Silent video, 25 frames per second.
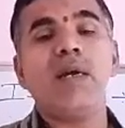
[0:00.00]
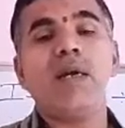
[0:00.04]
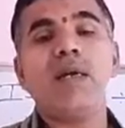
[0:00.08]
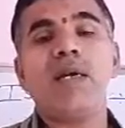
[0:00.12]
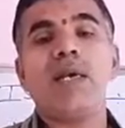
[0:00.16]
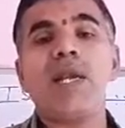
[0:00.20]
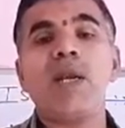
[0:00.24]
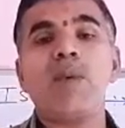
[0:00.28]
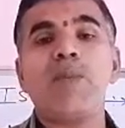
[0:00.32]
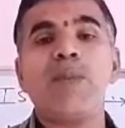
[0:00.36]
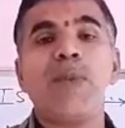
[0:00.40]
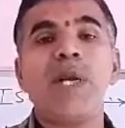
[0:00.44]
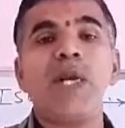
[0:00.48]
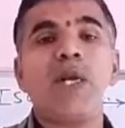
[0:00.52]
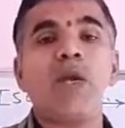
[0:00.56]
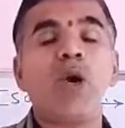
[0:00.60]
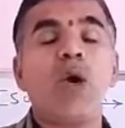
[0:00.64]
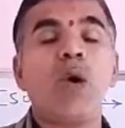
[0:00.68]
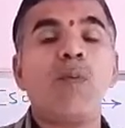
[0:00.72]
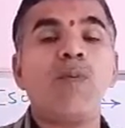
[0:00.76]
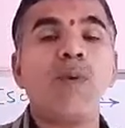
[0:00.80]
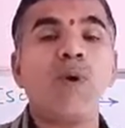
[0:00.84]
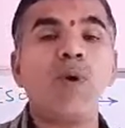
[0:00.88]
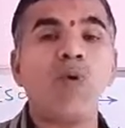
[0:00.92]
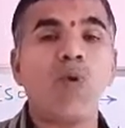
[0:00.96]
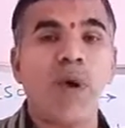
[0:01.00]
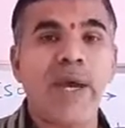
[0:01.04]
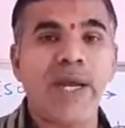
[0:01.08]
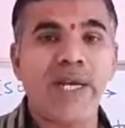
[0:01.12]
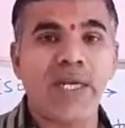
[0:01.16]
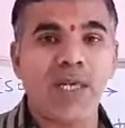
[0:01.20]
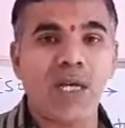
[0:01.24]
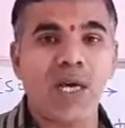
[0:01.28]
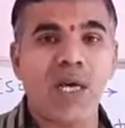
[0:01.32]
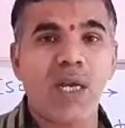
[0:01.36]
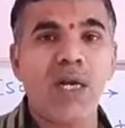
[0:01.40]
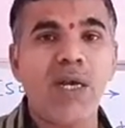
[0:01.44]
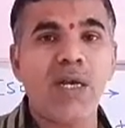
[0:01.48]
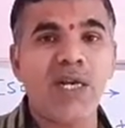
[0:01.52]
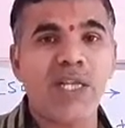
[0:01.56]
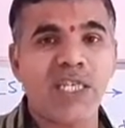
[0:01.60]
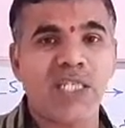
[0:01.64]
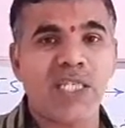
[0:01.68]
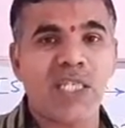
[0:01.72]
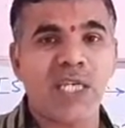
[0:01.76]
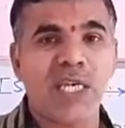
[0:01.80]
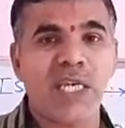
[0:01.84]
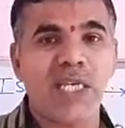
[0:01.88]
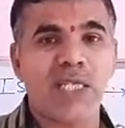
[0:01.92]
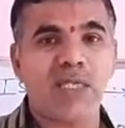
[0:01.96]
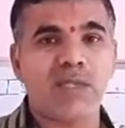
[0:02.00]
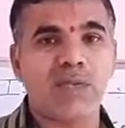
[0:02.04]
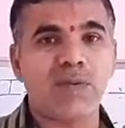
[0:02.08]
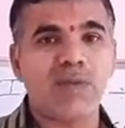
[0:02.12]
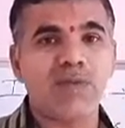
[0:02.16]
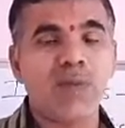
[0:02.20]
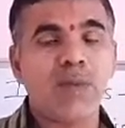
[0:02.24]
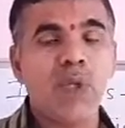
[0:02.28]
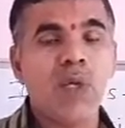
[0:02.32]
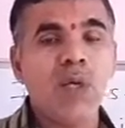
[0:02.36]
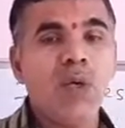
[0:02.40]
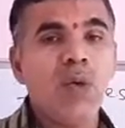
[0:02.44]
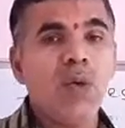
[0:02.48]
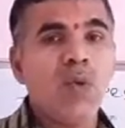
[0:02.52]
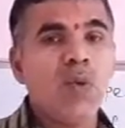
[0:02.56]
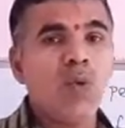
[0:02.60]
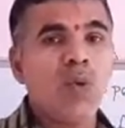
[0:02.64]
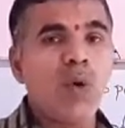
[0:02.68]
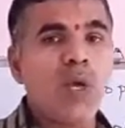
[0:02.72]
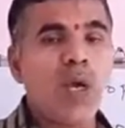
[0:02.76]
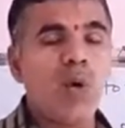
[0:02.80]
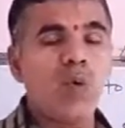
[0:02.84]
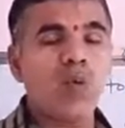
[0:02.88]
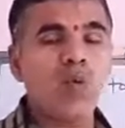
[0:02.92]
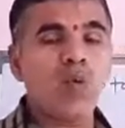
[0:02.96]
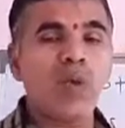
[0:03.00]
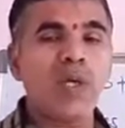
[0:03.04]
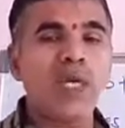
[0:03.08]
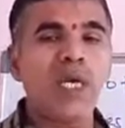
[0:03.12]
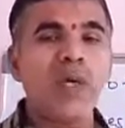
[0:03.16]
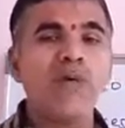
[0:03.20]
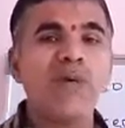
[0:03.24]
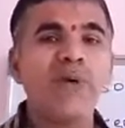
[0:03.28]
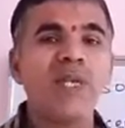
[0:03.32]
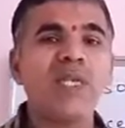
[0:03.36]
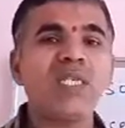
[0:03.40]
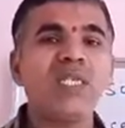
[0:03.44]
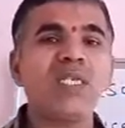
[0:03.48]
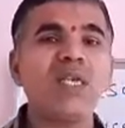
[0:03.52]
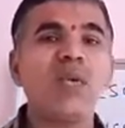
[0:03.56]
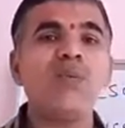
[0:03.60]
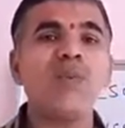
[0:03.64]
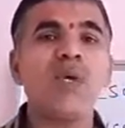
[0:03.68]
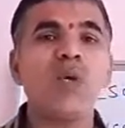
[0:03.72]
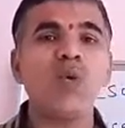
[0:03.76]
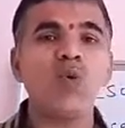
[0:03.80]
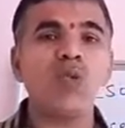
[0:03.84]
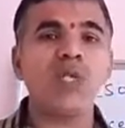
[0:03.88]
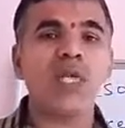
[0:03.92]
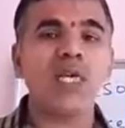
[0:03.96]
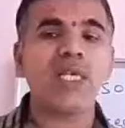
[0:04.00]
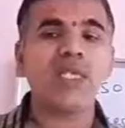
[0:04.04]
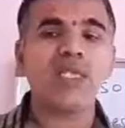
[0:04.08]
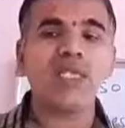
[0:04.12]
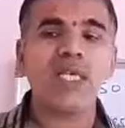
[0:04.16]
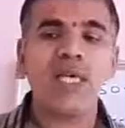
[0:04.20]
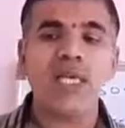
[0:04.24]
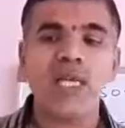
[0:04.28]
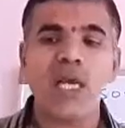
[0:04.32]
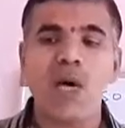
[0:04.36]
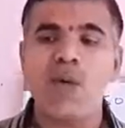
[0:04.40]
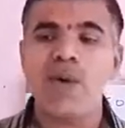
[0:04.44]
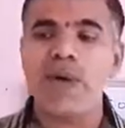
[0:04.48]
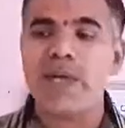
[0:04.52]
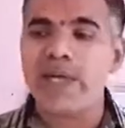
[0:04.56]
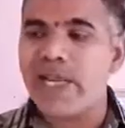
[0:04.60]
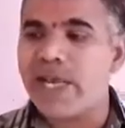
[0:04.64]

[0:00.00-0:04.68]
treatment of goiter disease. We have to given some uses in our